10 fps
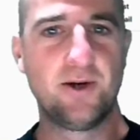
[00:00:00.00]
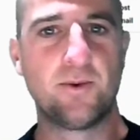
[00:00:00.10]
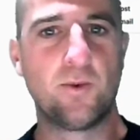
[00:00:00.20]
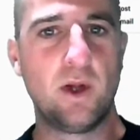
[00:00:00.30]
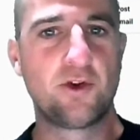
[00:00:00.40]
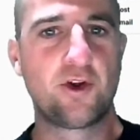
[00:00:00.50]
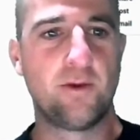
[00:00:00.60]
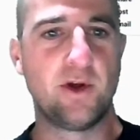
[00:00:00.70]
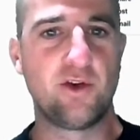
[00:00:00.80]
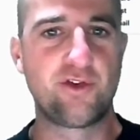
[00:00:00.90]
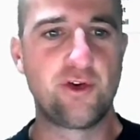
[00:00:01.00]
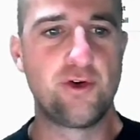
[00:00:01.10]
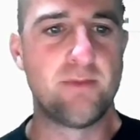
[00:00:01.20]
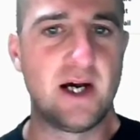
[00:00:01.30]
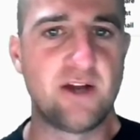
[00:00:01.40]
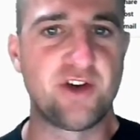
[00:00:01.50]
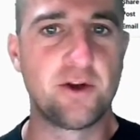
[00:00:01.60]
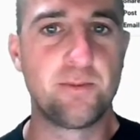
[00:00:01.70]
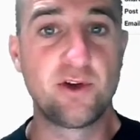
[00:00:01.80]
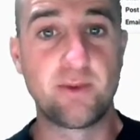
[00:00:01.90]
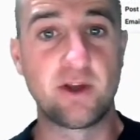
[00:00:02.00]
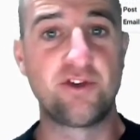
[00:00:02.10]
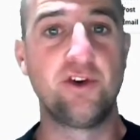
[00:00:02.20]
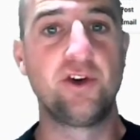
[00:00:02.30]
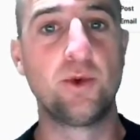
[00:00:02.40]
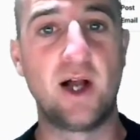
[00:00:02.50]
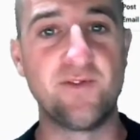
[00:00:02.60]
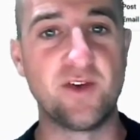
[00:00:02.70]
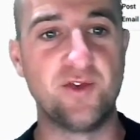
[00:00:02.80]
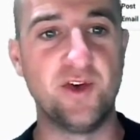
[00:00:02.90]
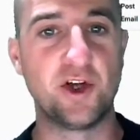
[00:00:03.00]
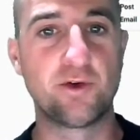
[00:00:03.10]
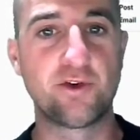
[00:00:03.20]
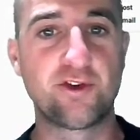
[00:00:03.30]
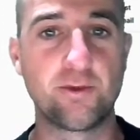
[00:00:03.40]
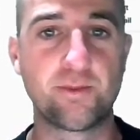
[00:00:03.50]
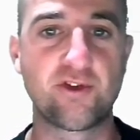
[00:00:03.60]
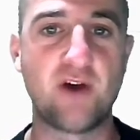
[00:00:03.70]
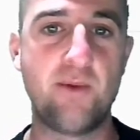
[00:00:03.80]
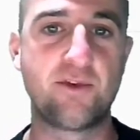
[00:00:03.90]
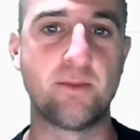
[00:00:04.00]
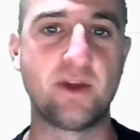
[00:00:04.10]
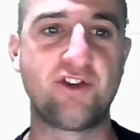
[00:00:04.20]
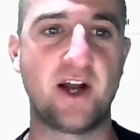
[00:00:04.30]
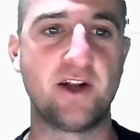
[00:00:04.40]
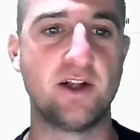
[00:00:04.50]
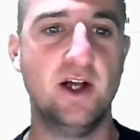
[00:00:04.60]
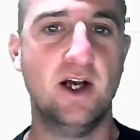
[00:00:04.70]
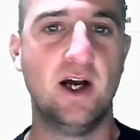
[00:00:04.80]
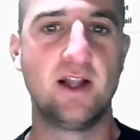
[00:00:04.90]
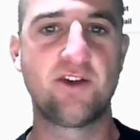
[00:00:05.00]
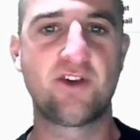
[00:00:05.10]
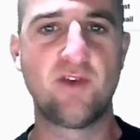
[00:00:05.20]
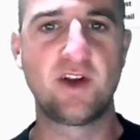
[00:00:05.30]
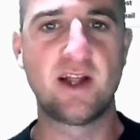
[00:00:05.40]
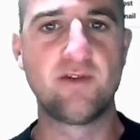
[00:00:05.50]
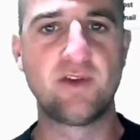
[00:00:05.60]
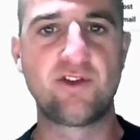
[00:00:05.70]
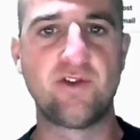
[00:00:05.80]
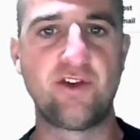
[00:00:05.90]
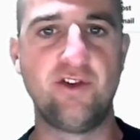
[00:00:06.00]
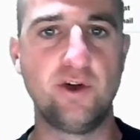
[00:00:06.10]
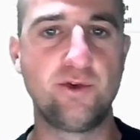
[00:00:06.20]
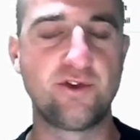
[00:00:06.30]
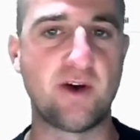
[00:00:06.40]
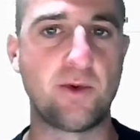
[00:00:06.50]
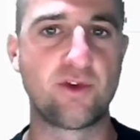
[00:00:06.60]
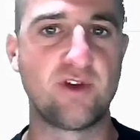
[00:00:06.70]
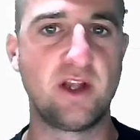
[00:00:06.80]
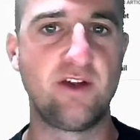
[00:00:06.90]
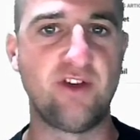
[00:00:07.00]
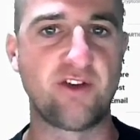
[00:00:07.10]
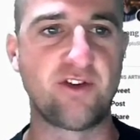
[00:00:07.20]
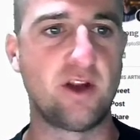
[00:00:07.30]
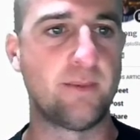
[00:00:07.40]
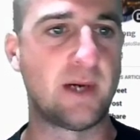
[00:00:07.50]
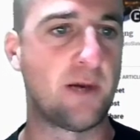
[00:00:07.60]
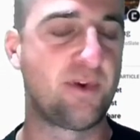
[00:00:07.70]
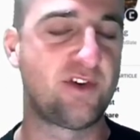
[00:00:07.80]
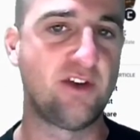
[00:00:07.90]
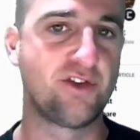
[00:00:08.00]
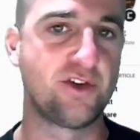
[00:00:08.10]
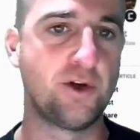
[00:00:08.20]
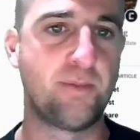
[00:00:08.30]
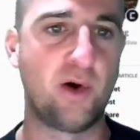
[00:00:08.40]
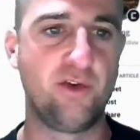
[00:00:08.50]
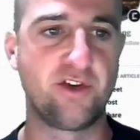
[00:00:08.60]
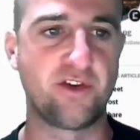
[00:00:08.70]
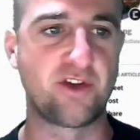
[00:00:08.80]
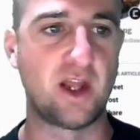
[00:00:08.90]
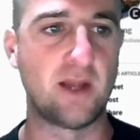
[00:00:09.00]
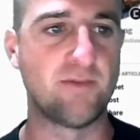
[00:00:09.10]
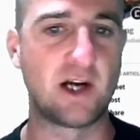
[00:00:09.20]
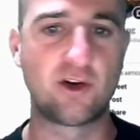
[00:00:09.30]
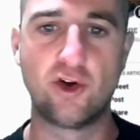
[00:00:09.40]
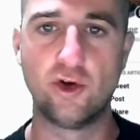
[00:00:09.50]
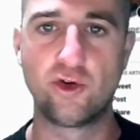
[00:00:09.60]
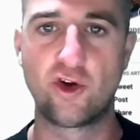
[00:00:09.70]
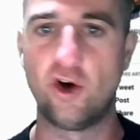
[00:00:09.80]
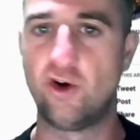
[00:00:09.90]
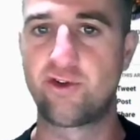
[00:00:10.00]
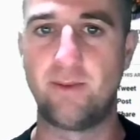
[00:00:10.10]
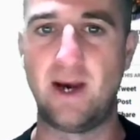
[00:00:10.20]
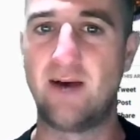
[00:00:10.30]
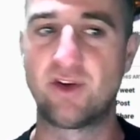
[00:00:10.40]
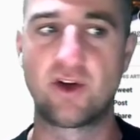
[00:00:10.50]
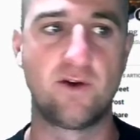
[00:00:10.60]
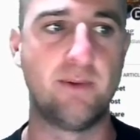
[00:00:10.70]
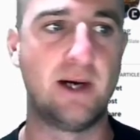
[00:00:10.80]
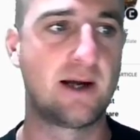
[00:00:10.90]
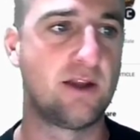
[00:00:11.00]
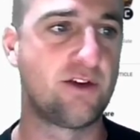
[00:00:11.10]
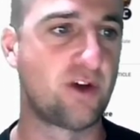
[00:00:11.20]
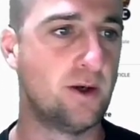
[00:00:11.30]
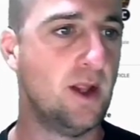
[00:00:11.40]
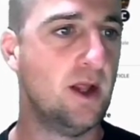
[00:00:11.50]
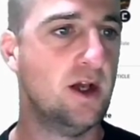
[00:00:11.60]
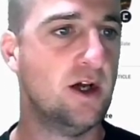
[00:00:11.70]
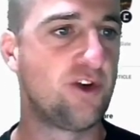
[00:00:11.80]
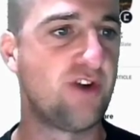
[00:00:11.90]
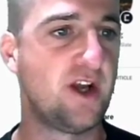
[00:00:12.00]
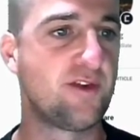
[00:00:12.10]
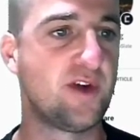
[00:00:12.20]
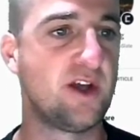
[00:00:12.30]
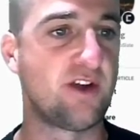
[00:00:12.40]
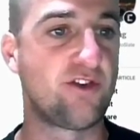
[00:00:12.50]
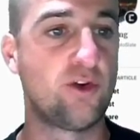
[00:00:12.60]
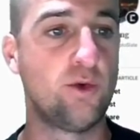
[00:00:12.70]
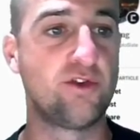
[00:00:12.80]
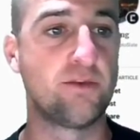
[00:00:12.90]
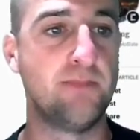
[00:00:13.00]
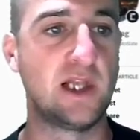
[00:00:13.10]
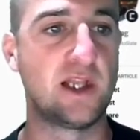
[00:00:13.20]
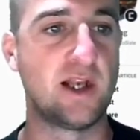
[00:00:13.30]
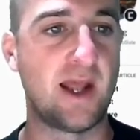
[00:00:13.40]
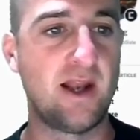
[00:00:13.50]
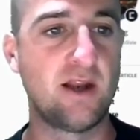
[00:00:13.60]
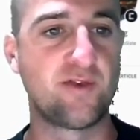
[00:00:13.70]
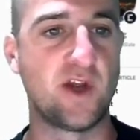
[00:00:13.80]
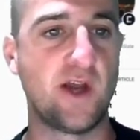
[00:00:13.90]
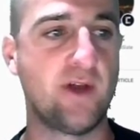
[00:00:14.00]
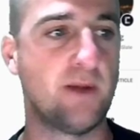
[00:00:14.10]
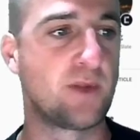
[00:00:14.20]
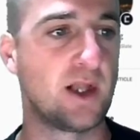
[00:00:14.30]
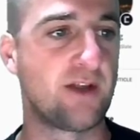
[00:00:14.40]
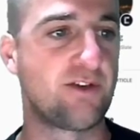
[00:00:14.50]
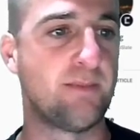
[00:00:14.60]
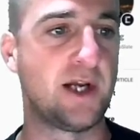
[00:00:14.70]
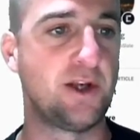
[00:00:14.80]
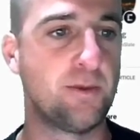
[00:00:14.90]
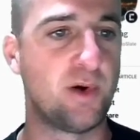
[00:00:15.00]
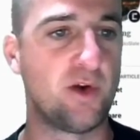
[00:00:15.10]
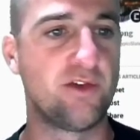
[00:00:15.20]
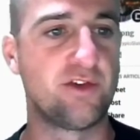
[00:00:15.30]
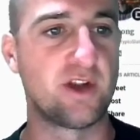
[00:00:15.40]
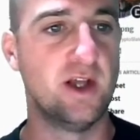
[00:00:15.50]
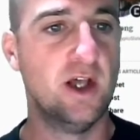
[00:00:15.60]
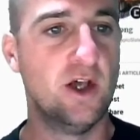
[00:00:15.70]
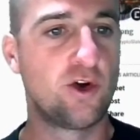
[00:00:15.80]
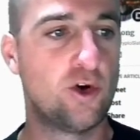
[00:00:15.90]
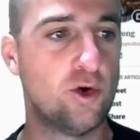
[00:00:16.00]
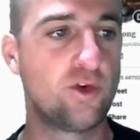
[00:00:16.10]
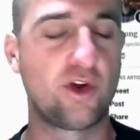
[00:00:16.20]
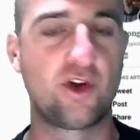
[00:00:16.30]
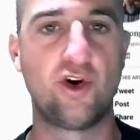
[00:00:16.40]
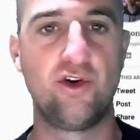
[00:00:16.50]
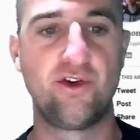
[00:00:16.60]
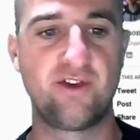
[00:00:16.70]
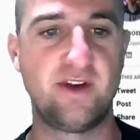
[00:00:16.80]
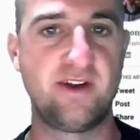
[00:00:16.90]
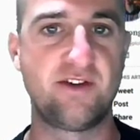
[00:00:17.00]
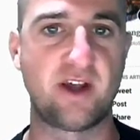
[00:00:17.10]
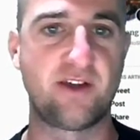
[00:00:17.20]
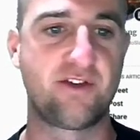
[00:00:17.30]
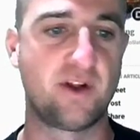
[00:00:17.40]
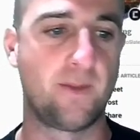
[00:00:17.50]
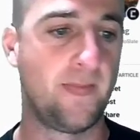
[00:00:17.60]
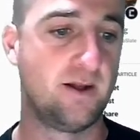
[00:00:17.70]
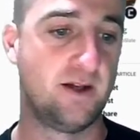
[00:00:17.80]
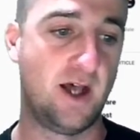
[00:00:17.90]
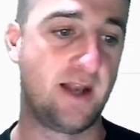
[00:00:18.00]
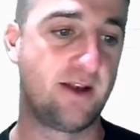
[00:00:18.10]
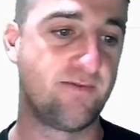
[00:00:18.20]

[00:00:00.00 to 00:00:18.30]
welcome to my channel. Please make sure you do like this video, subscribe to my channel, and let's have a delve into this news that was released yesterday about a potential new Ponzi scheme that could cause some havoc on the market. So, a trader fears that 200 million in Ethereum collected by new Ponzi could cause disaster and